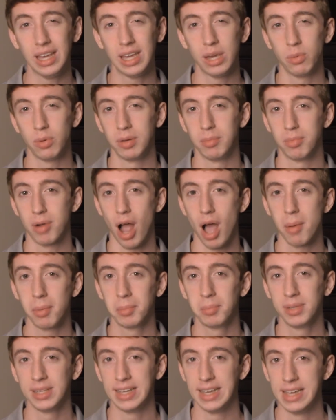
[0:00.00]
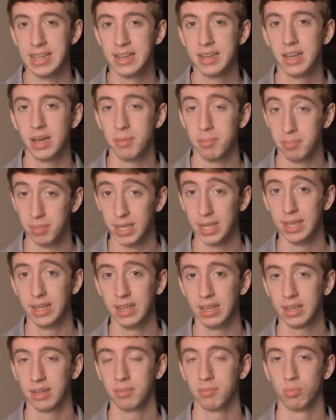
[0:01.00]
it would probably end up
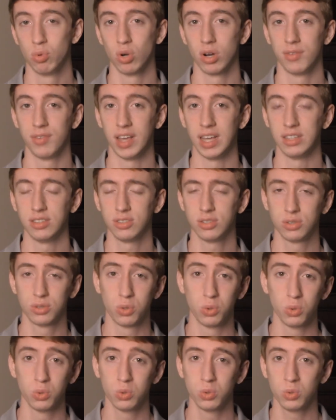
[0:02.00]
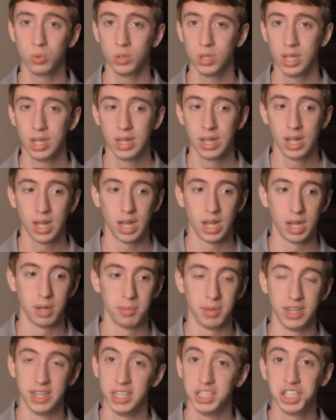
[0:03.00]
being more of a school
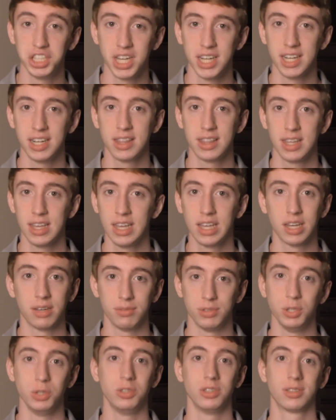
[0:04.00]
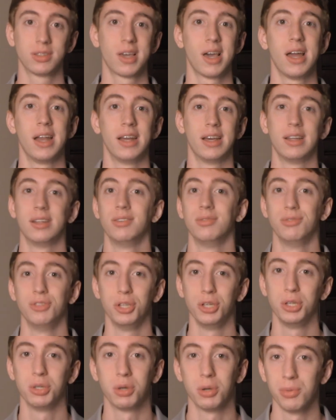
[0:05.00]
initiated thing of you just kind of
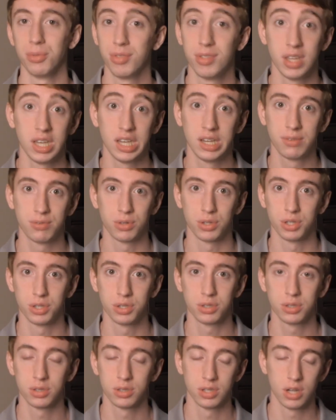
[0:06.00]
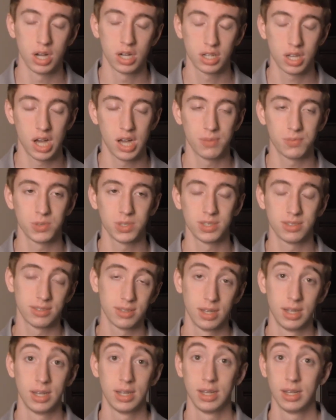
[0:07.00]
do your own thing for your
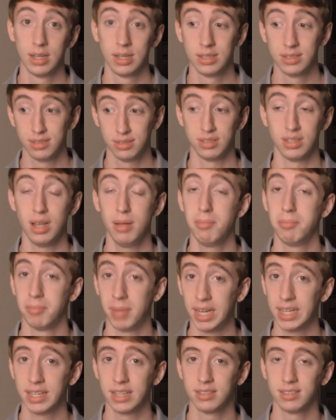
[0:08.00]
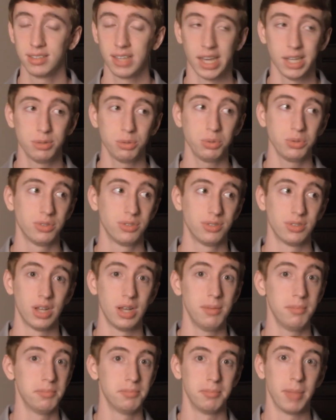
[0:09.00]
non-conference. Some might get scheduled,
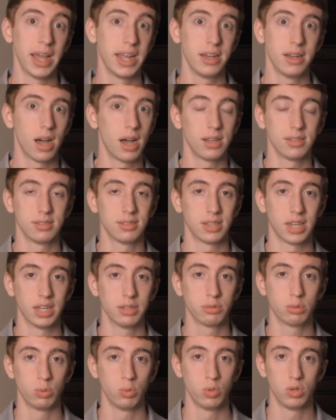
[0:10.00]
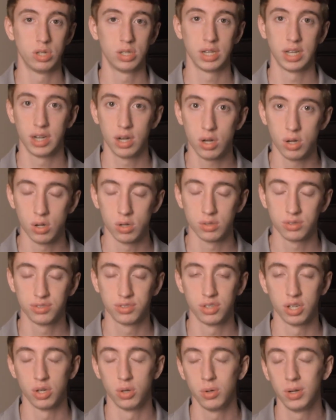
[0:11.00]
some may not schedule one at all.
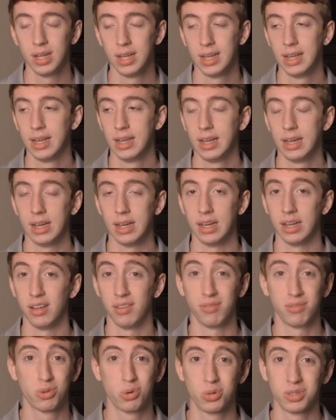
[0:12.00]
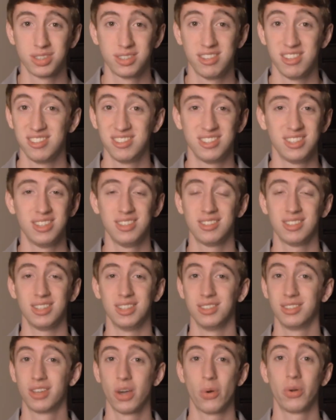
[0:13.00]
So, of course, this season
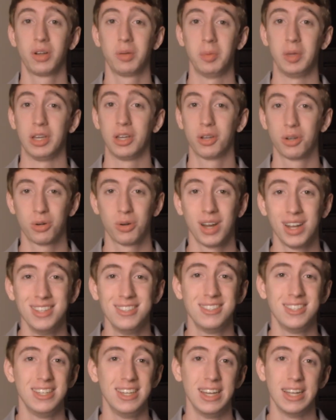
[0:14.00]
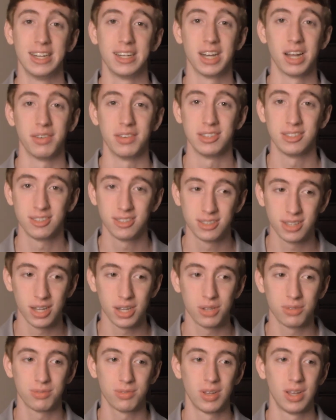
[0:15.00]
is going to be crazy in and of
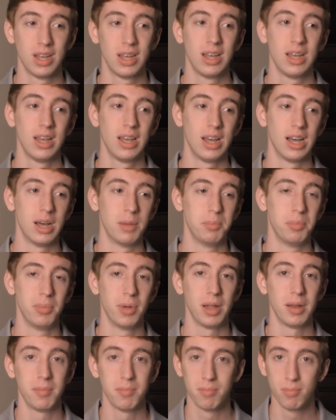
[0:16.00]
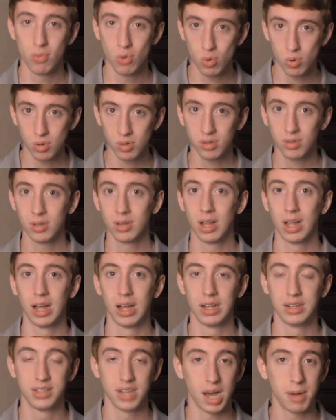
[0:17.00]
itself, but more
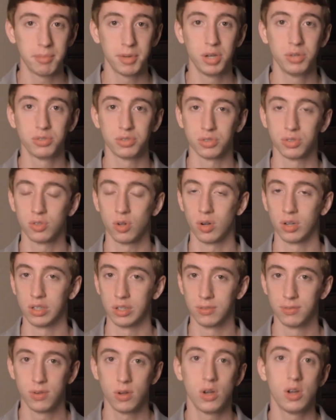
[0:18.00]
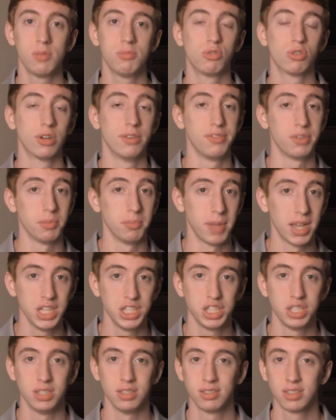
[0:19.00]
dominoes are starting to fall, more
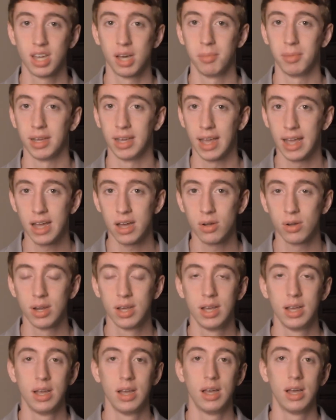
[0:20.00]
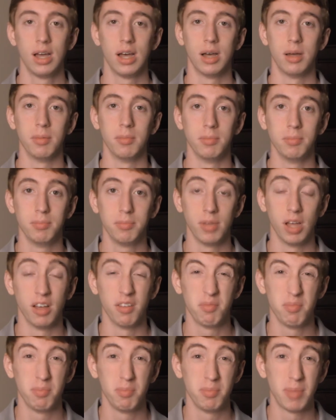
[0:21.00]
information is coming out
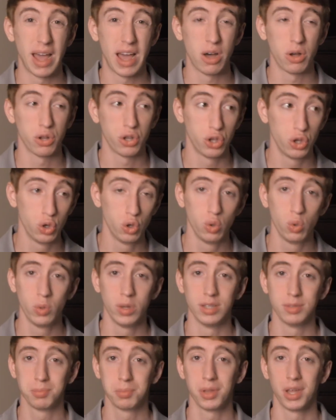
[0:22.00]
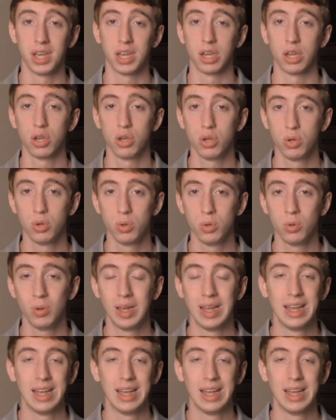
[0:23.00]
about who is playing who,